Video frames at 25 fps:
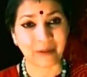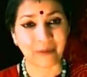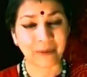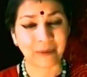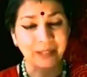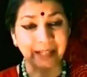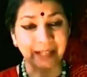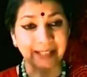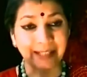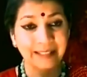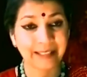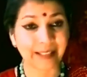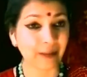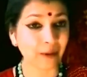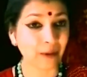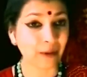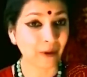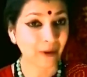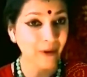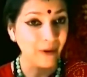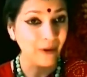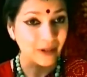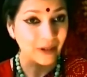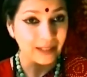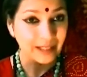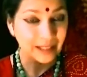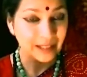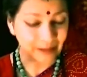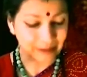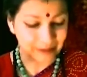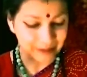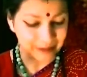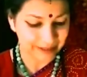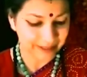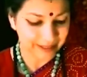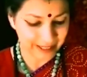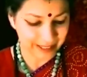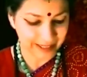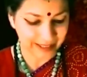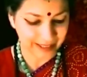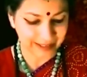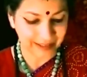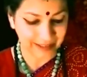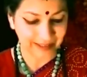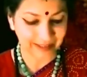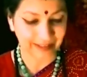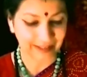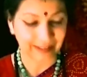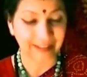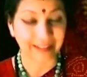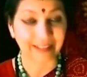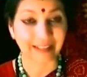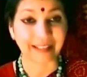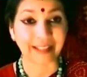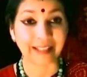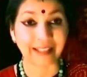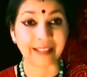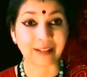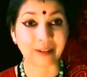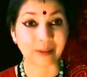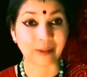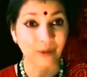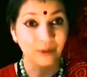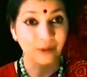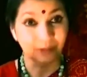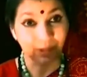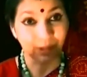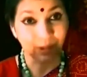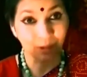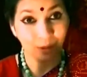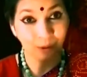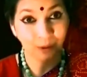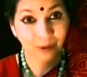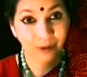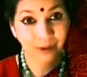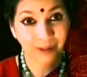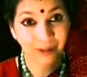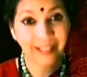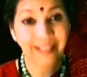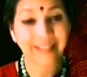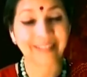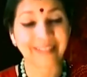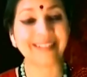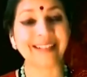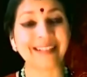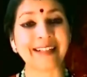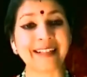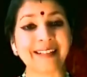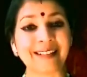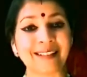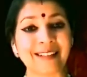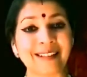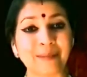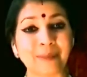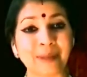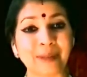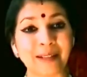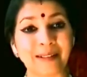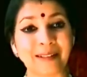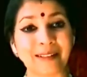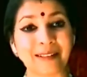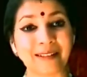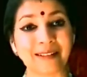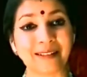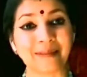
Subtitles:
When I say all the good things, it's also enlightenment.